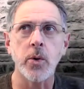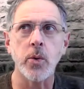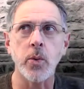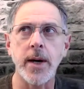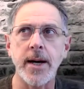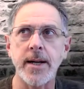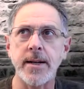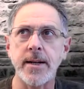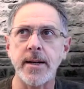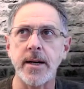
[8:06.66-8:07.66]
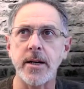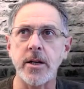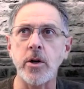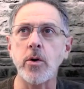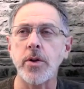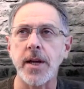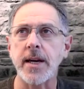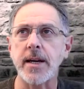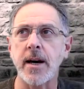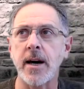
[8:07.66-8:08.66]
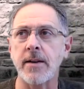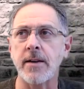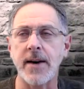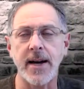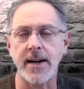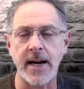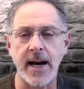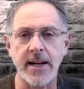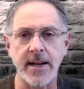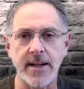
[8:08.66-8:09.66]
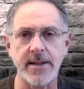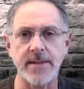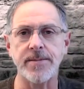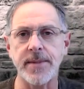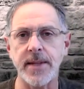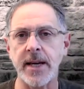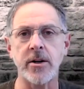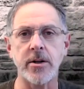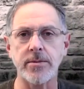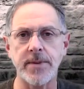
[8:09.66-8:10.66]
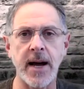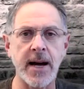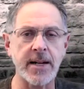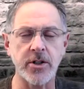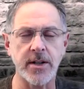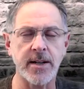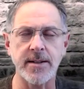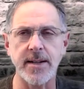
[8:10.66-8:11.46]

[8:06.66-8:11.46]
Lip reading: When you think of, I had a interaction,